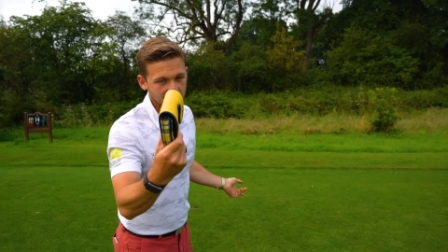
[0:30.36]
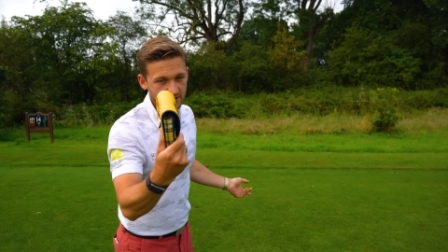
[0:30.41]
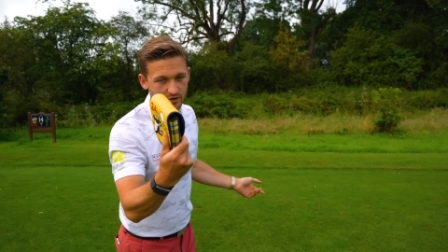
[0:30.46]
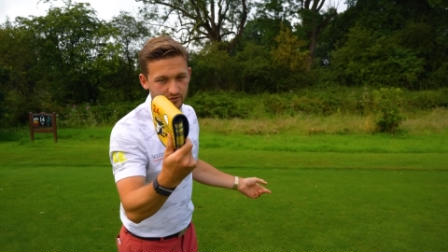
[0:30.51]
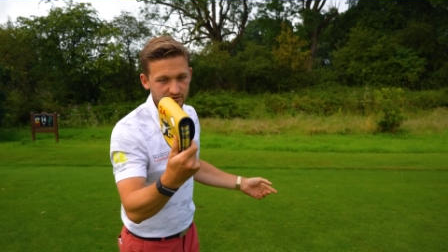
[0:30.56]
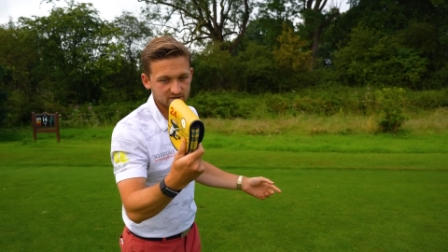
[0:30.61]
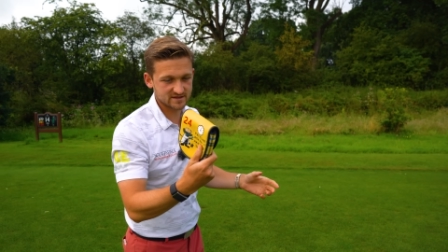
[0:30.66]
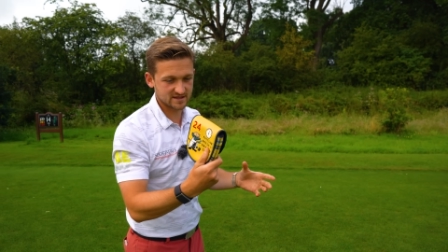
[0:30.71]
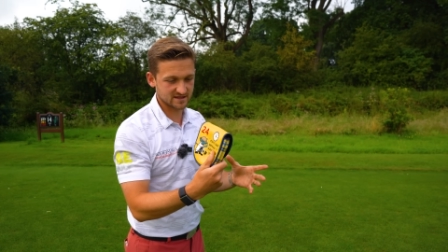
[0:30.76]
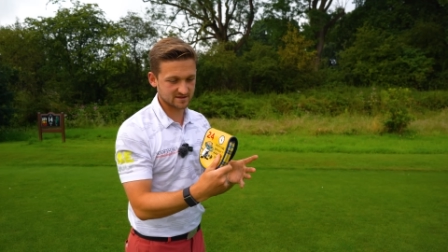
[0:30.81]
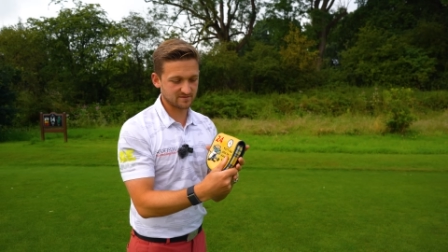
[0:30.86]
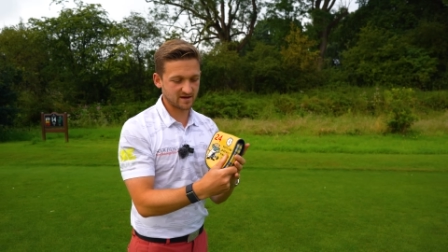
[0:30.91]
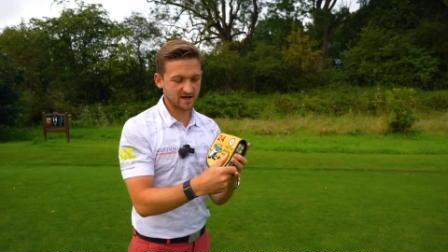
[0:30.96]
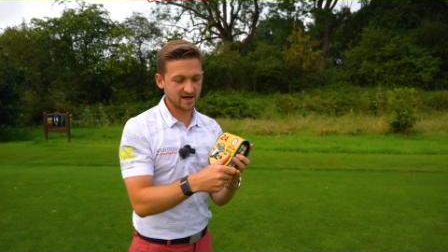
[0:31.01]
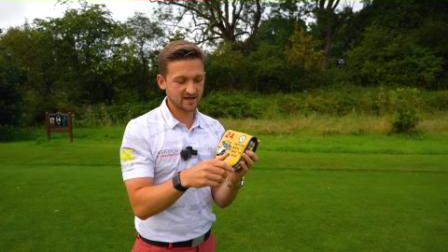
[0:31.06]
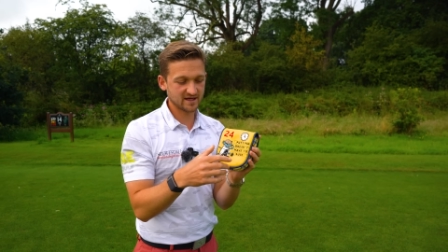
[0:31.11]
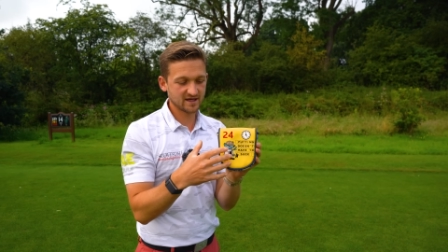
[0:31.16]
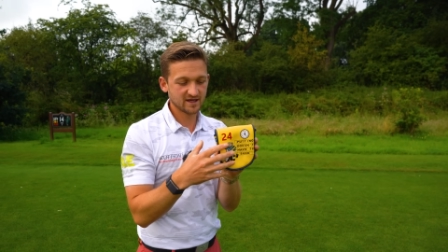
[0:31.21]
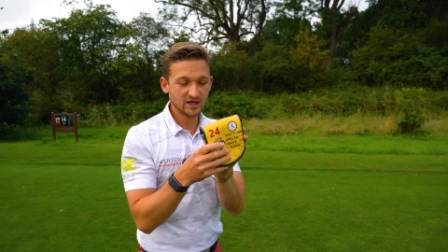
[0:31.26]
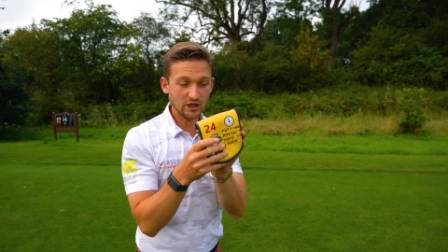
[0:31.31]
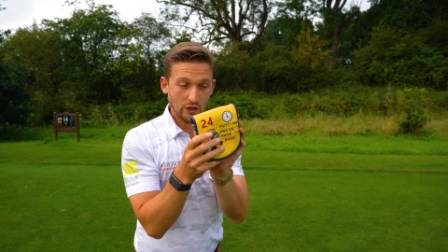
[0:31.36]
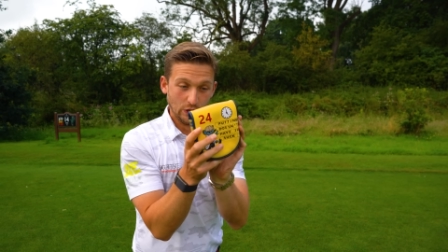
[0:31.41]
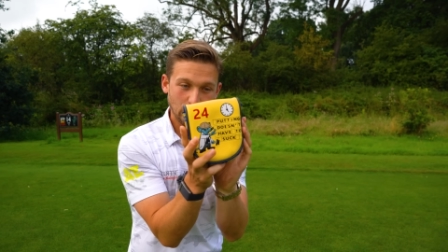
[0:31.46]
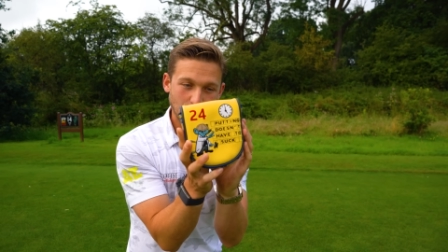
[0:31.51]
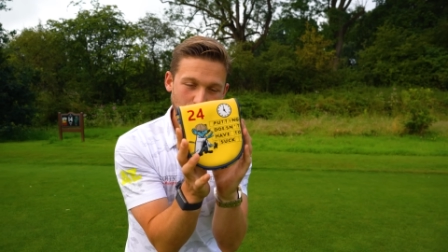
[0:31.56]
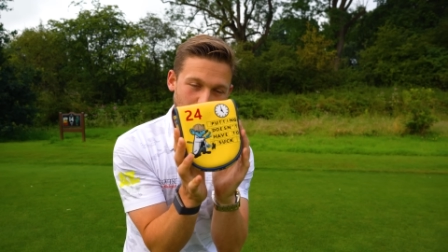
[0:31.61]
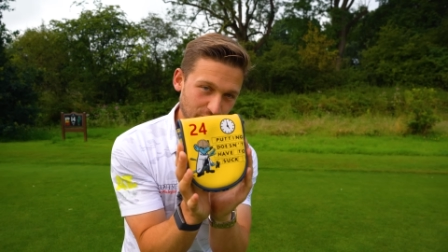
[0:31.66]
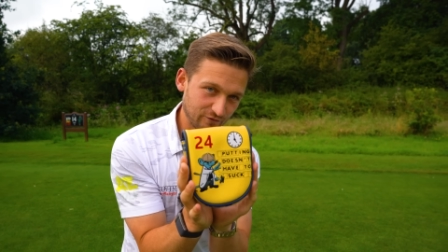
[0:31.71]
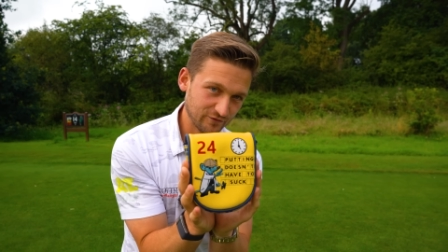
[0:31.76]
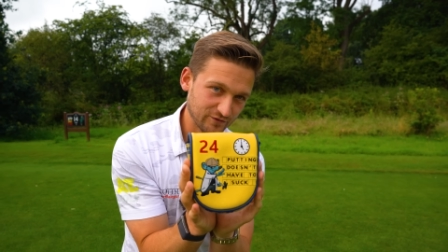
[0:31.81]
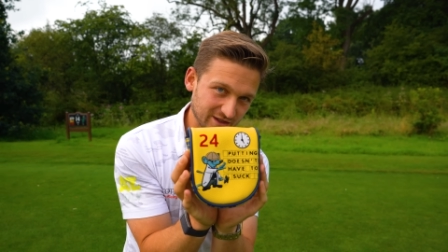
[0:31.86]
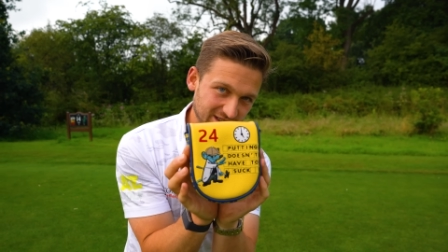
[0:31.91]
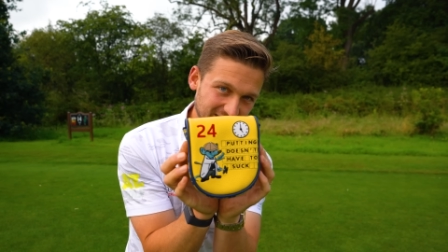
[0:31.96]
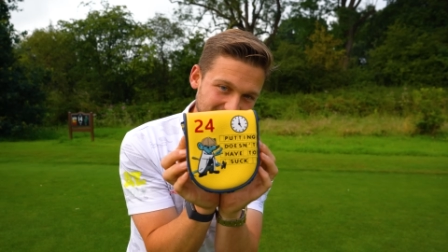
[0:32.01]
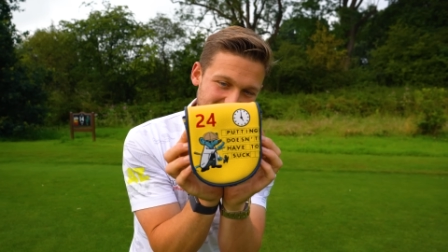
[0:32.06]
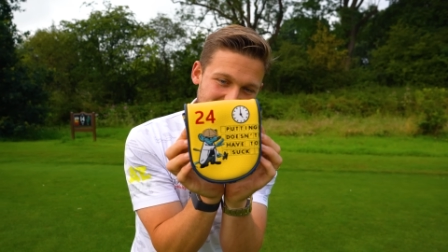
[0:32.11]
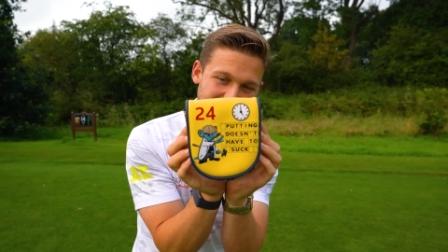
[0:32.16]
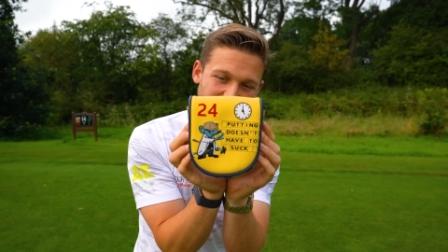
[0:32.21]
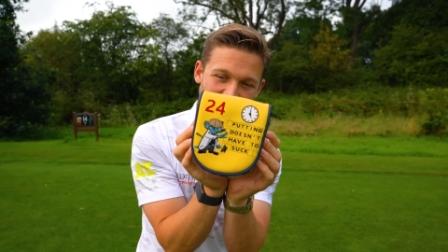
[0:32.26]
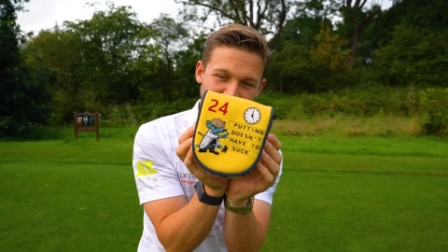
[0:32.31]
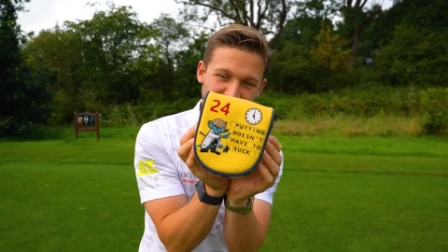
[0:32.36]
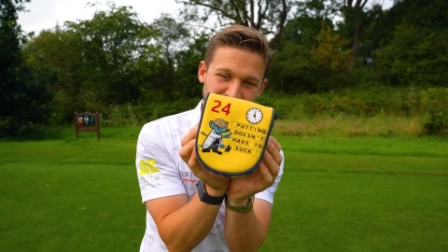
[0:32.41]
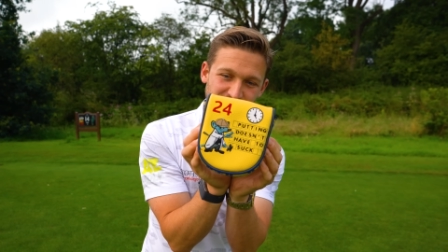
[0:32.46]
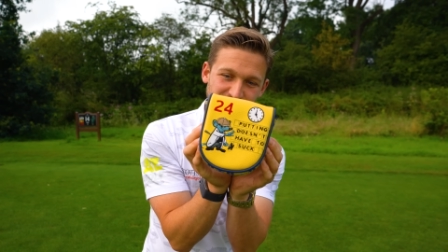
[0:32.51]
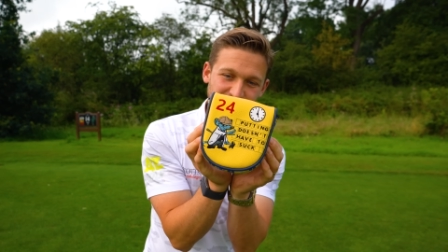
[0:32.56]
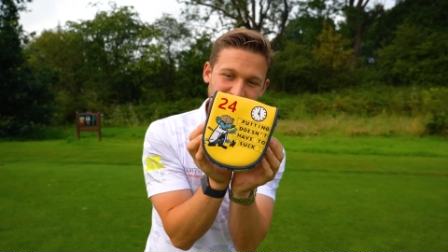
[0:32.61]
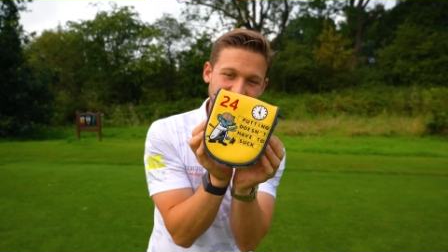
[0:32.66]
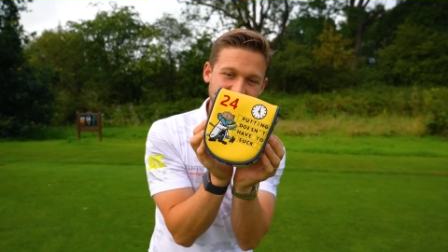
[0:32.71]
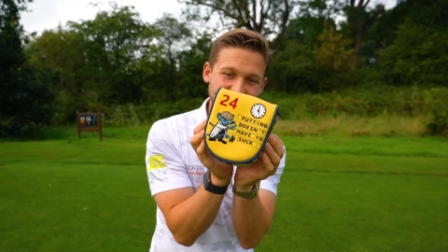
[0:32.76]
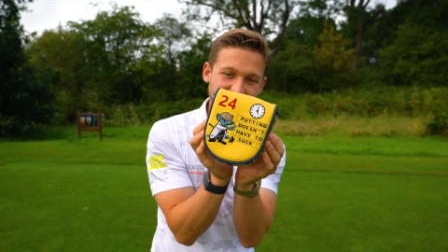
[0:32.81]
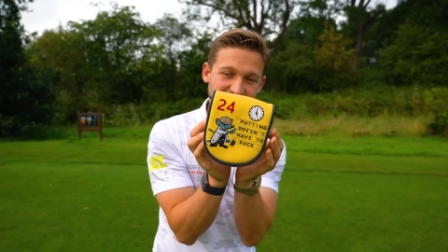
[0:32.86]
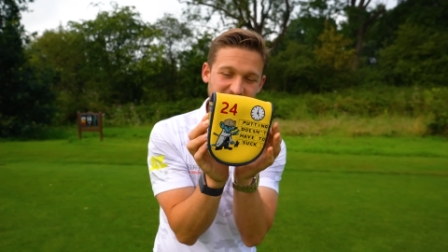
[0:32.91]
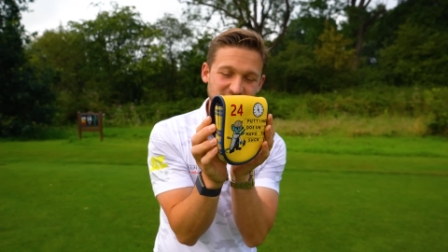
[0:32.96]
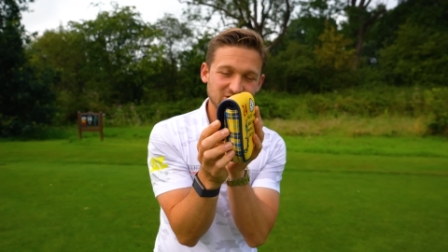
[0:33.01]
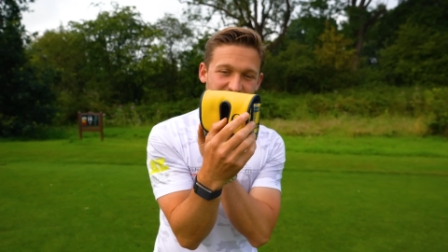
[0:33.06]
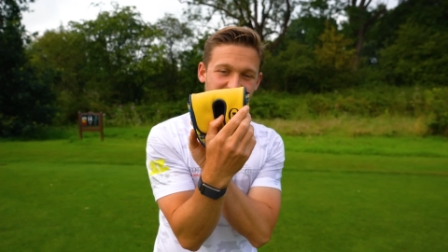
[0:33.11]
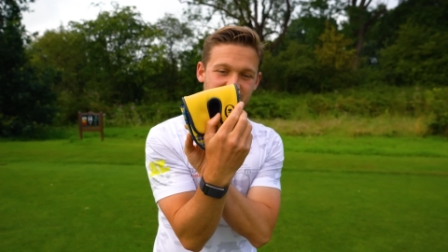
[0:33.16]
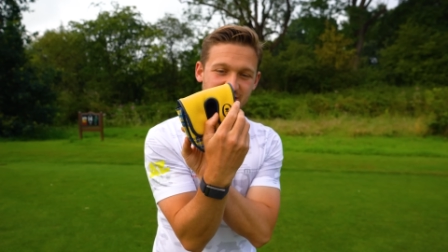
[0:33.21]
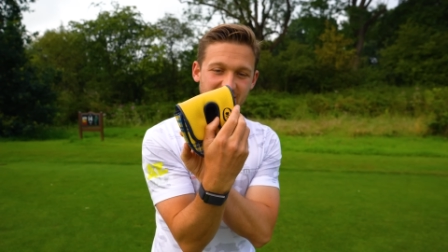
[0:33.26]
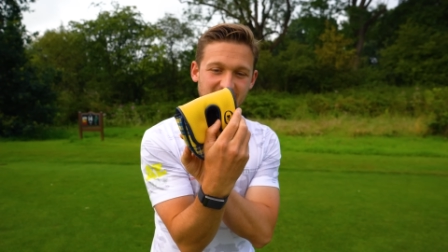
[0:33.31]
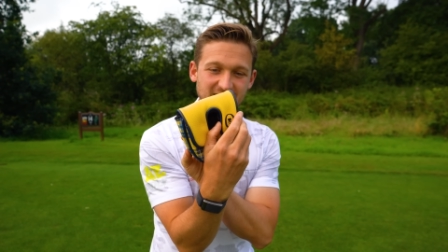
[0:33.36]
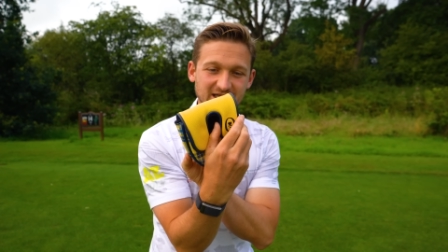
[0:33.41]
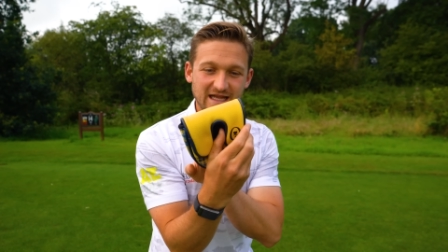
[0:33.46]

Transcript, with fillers: I know this is my lovely special edition